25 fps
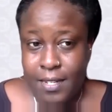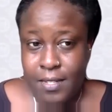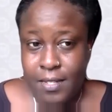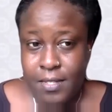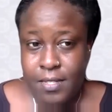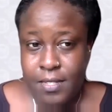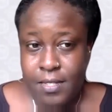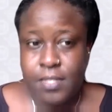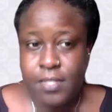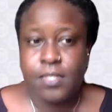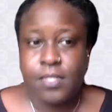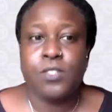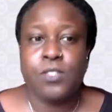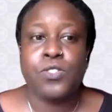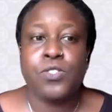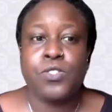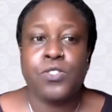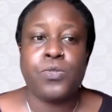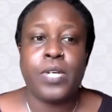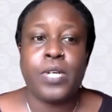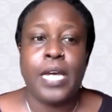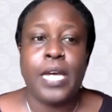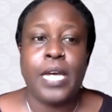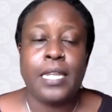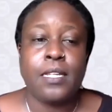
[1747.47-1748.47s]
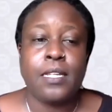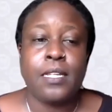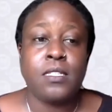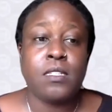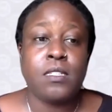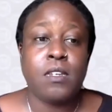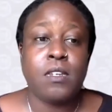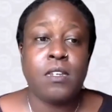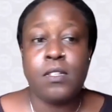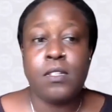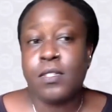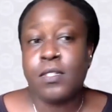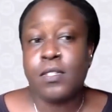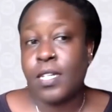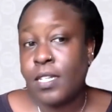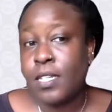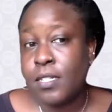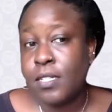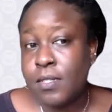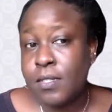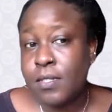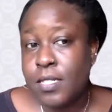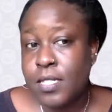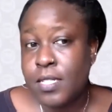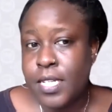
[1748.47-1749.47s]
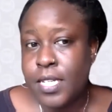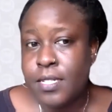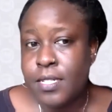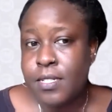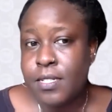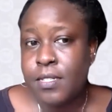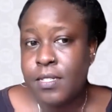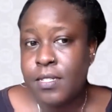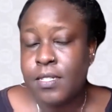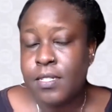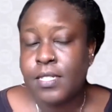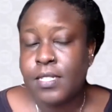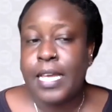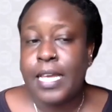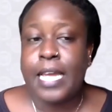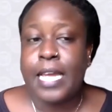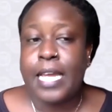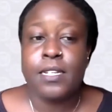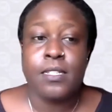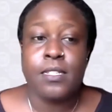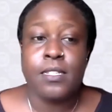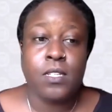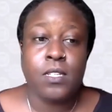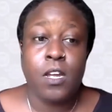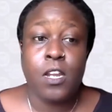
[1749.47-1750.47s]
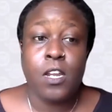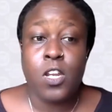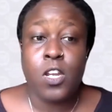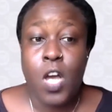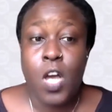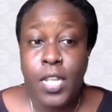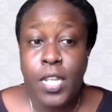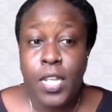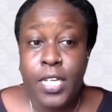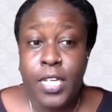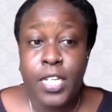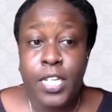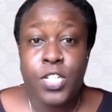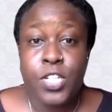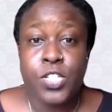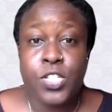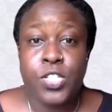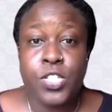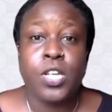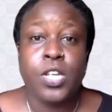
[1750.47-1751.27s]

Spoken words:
So guidance on clinical skills, guidance on knowledge.